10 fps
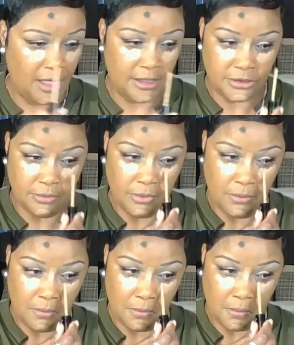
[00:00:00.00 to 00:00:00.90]

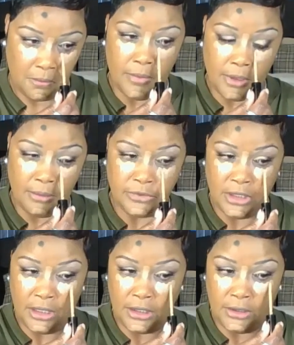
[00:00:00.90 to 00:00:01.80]
possible. But I'm
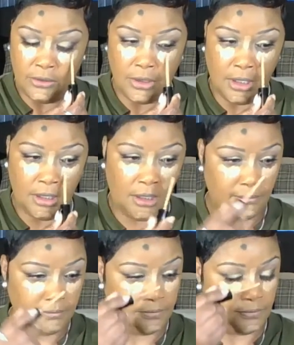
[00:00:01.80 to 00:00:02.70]
telling you, honey,